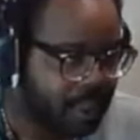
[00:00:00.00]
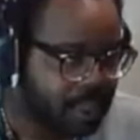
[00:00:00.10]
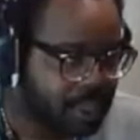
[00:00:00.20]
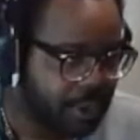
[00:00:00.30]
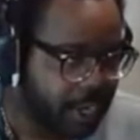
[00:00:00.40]

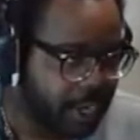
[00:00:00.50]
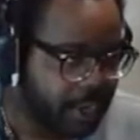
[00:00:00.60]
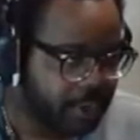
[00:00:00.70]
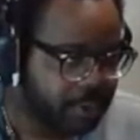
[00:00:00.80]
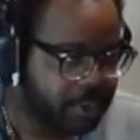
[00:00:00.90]
So
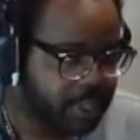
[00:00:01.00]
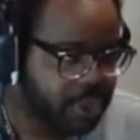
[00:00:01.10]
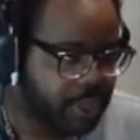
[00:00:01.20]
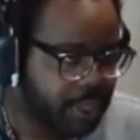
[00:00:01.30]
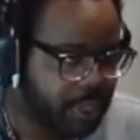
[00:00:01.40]
needing to do this
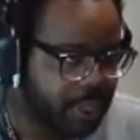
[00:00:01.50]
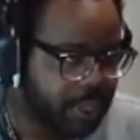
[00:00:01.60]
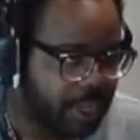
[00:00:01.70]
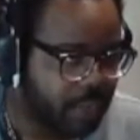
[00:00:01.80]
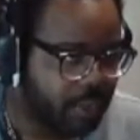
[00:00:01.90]
trick called
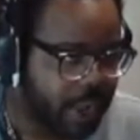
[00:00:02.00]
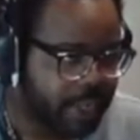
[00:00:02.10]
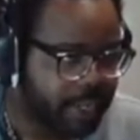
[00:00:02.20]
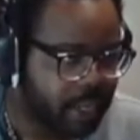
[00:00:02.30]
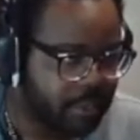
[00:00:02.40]

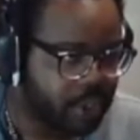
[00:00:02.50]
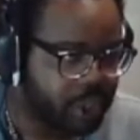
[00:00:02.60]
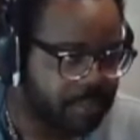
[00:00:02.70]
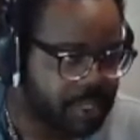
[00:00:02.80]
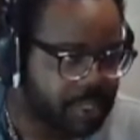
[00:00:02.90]
Rattly double
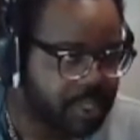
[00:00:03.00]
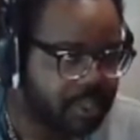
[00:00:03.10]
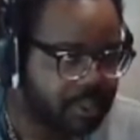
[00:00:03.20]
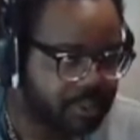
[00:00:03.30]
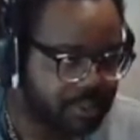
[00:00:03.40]
jumps.
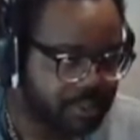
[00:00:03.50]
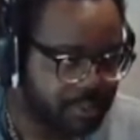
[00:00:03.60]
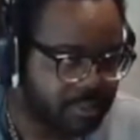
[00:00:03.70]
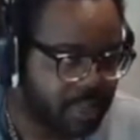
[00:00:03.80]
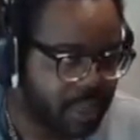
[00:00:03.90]

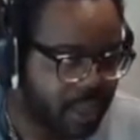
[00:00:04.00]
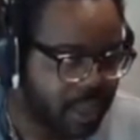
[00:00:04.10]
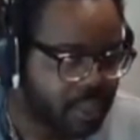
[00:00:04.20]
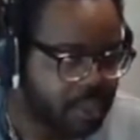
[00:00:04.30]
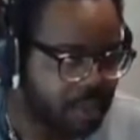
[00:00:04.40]

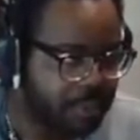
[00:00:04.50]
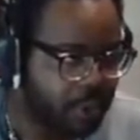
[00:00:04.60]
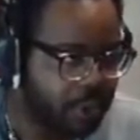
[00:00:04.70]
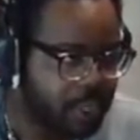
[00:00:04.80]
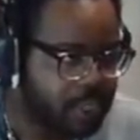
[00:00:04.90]
So what I'm
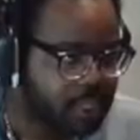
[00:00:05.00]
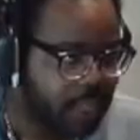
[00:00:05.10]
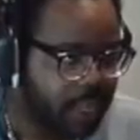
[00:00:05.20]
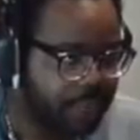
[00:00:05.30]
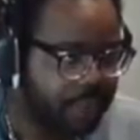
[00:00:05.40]
doing is
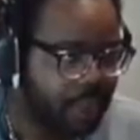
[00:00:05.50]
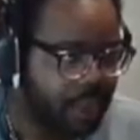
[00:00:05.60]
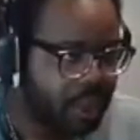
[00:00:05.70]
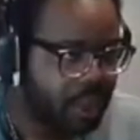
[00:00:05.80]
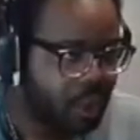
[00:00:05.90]

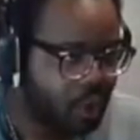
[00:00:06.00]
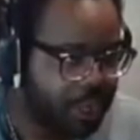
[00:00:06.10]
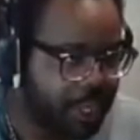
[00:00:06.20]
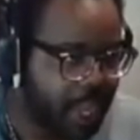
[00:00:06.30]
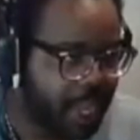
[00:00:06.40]

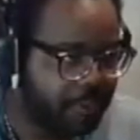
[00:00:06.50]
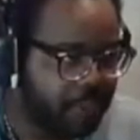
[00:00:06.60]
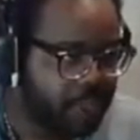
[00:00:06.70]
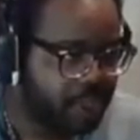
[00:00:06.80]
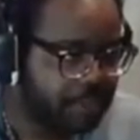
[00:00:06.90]
holding A for
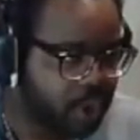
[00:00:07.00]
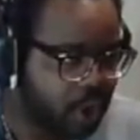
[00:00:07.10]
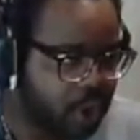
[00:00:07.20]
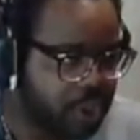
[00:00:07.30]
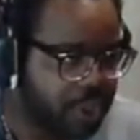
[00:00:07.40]
the jump
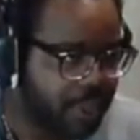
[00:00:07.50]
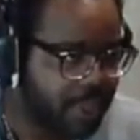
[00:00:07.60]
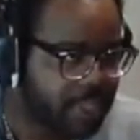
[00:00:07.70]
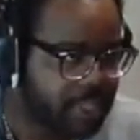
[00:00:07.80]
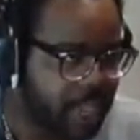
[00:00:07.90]
charge and
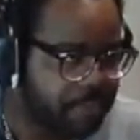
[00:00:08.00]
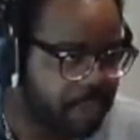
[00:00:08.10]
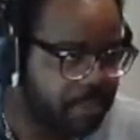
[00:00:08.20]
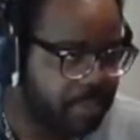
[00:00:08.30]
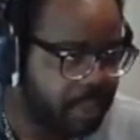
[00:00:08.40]
then
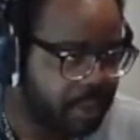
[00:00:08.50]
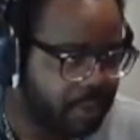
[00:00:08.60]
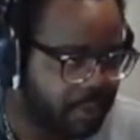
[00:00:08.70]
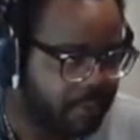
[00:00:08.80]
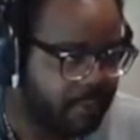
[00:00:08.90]
tapping B
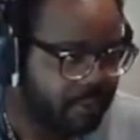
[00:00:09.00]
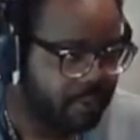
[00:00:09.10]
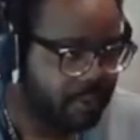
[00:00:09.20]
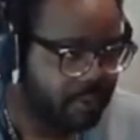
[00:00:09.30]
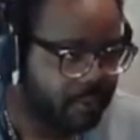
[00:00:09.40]

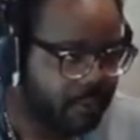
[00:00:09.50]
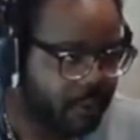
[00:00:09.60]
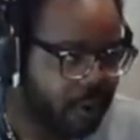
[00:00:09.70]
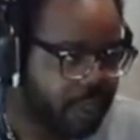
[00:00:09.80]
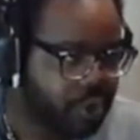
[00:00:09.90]

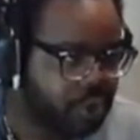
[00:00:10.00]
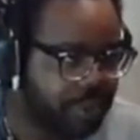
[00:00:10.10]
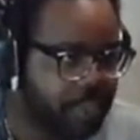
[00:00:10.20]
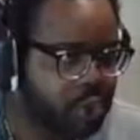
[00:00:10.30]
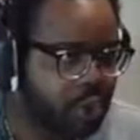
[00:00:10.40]
for an
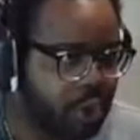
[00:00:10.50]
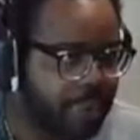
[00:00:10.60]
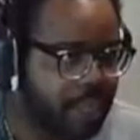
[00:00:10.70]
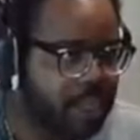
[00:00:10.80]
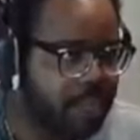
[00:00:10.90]
extremely short
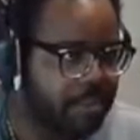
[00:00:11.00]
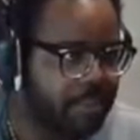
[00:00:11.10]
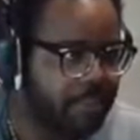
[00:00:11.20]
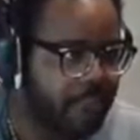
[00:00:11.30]
amount of time.